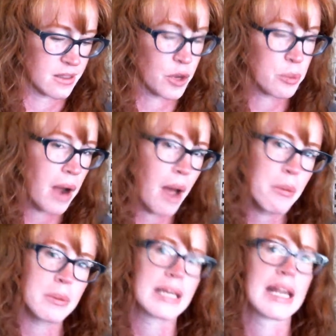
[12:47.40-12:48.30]
they're
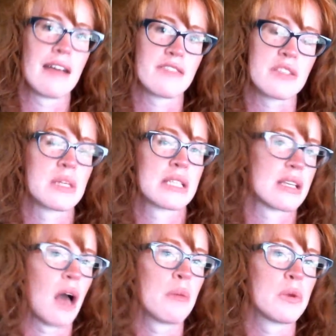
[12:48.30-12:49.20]
probably going to have some things in
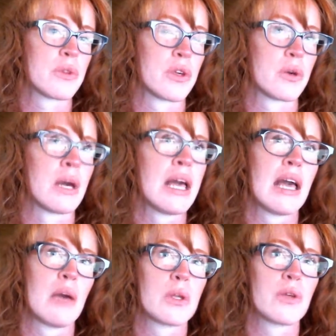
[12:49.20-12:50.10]
common with you.
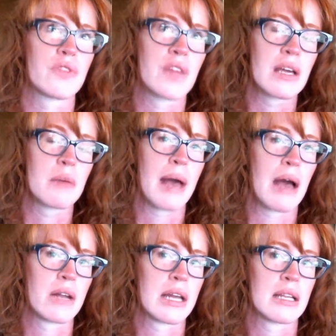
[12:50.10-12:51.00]
And when you think
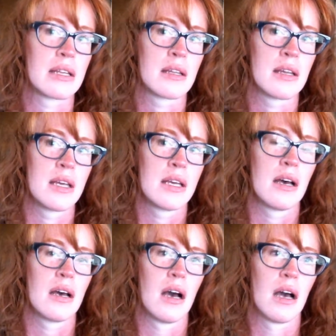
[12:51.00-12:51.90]
about it,
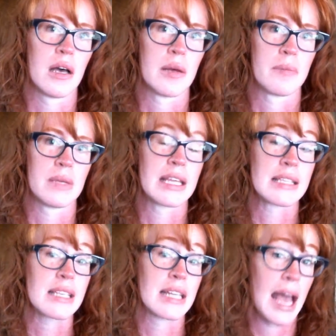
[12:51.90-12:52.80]

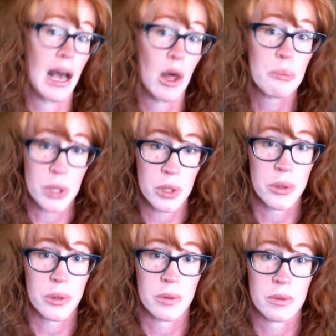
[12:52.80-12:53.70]
that's going to help
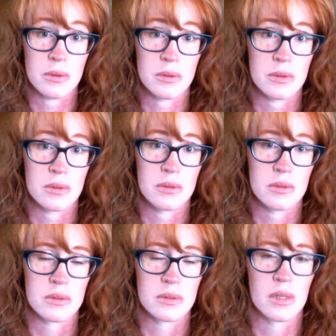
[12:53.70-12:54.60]
you
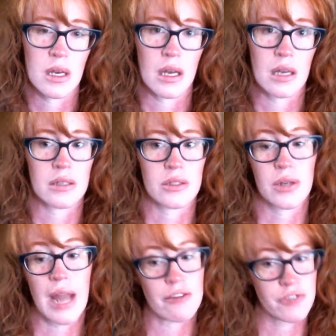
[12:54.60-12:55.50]

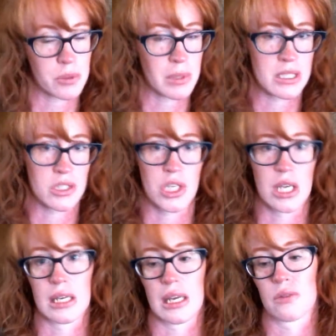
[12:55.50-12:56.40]
craft your
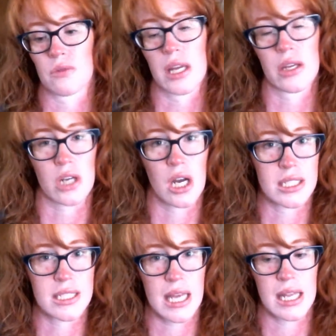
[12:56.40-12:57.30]
messaging and write your
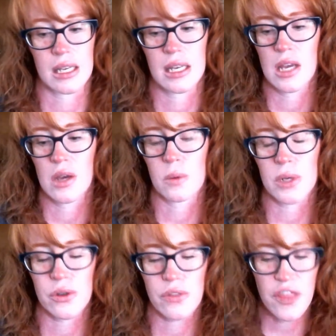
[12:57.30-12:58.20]
content.
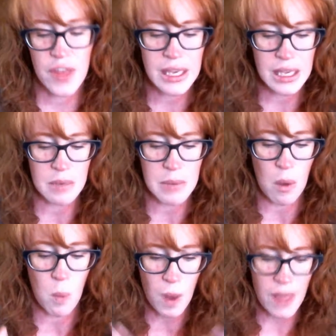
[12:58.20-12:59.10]
When you're thinking
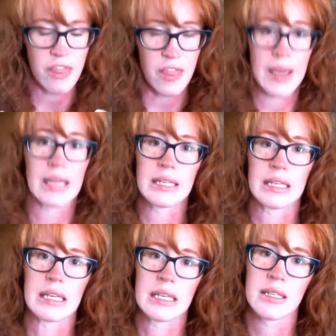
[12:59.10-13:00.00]
about what they
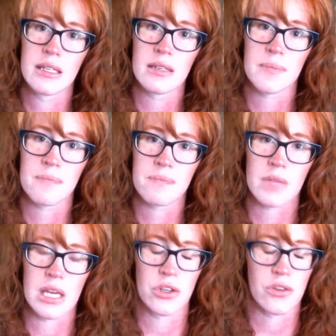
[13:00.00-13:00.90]
need
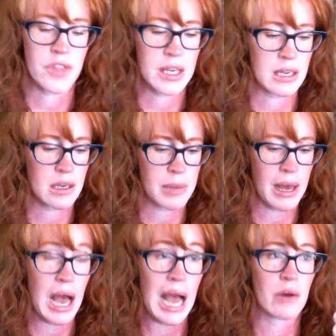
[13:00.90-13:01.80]
and you're thinking
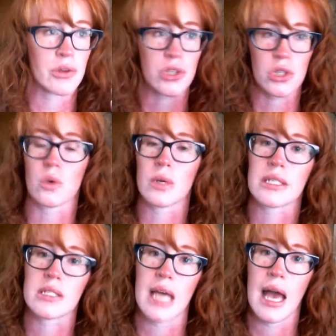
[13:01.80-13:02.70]
about how you're
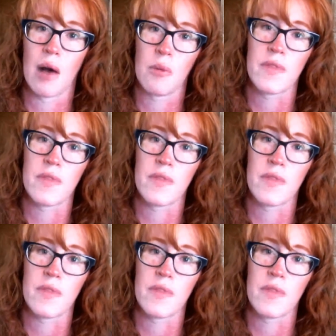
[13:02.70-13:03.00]
going to help